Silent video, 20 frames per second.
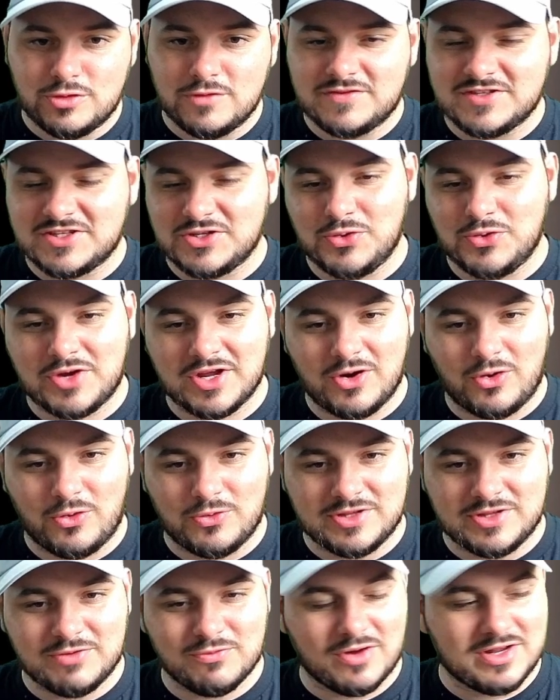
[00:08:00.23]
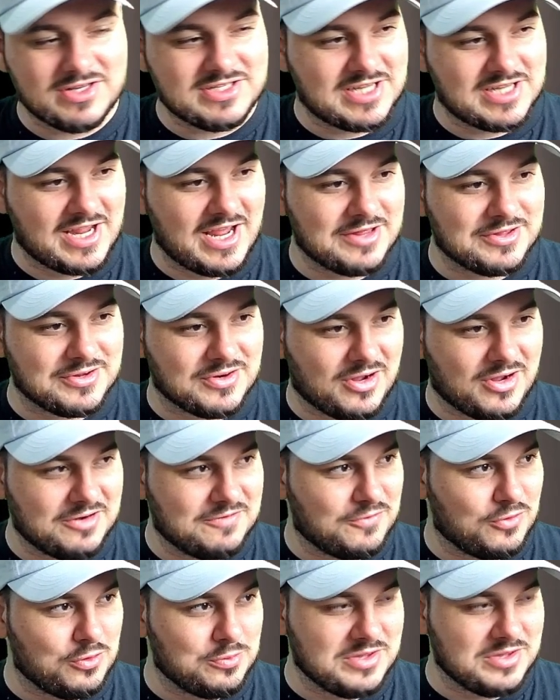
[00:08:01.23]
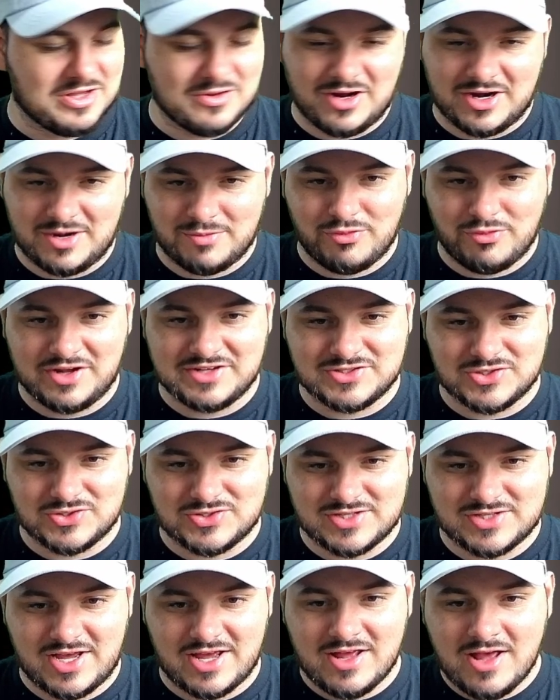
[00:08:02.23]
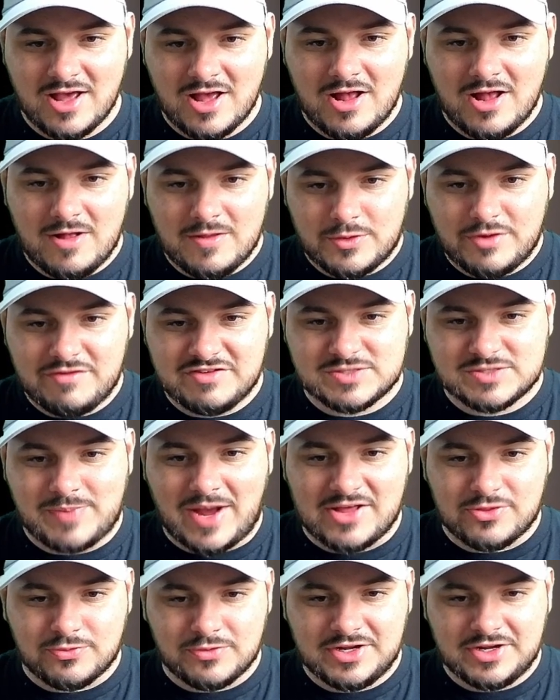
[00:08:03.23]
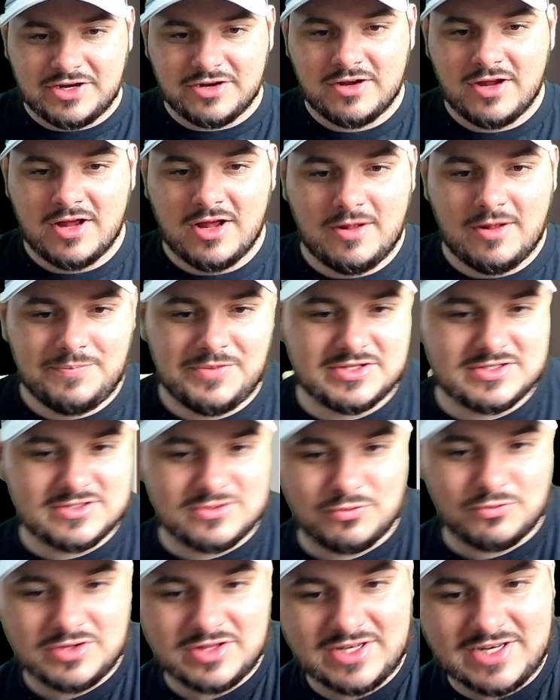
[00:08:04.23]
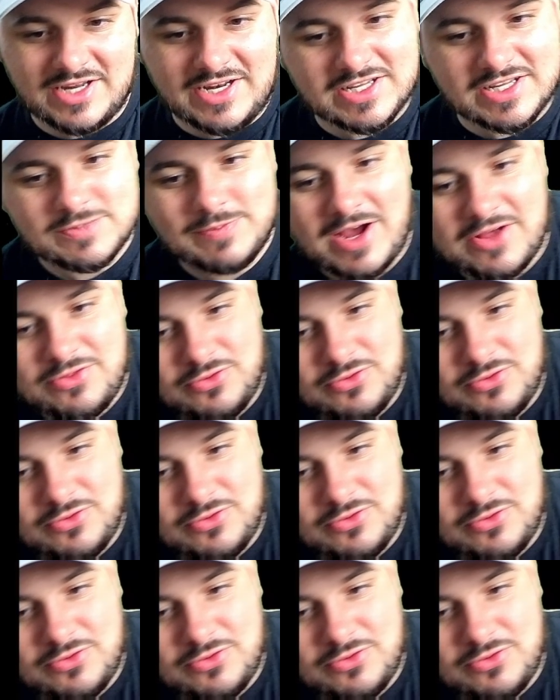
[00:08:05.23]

that you can only run together on Volbeat on a Prankster set. We have a Spathra here. This is a really neat Spathra.